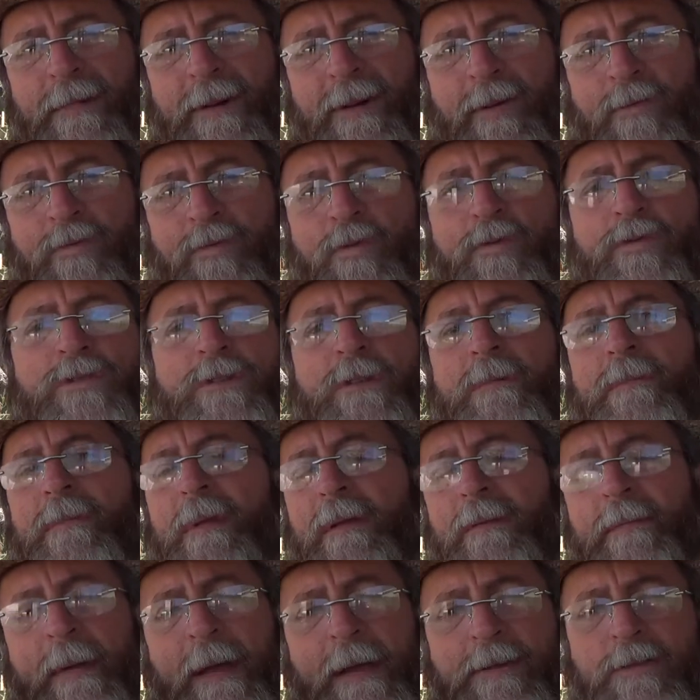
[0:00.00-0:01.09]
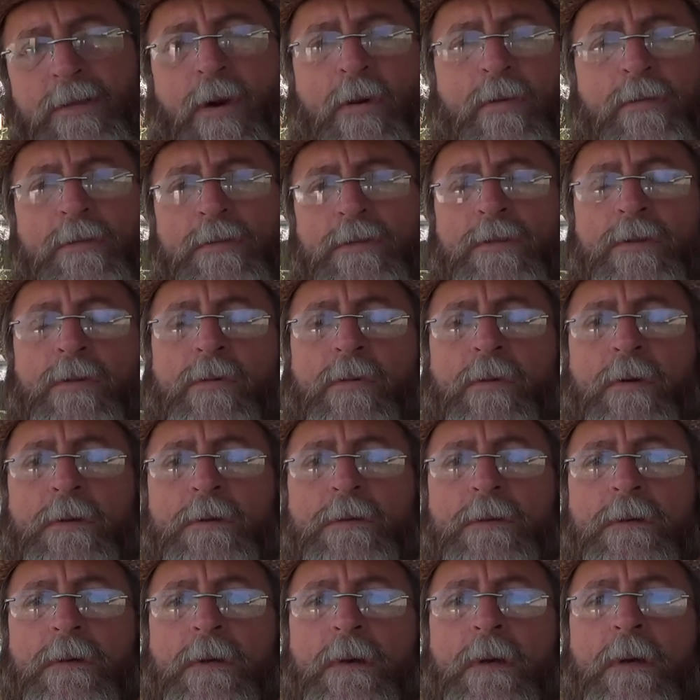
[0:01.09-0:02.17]
a rooster that makes all this
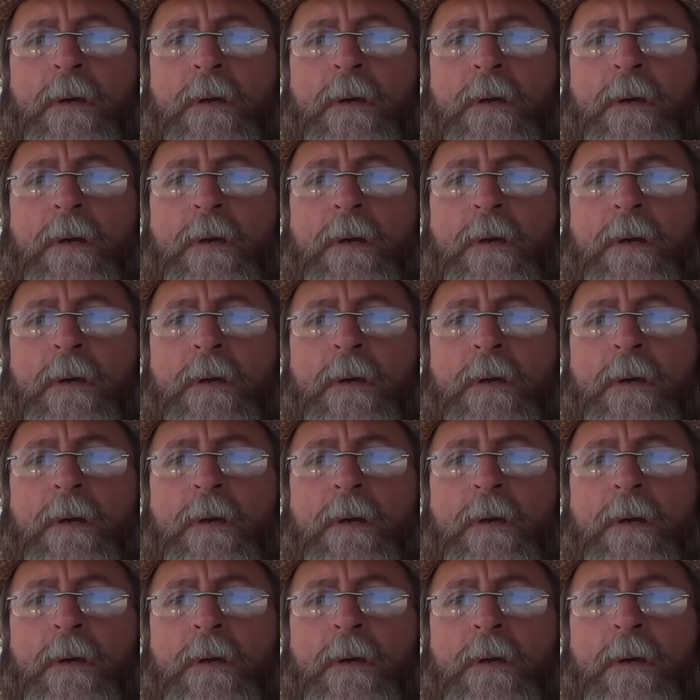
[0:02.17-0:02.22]
noise,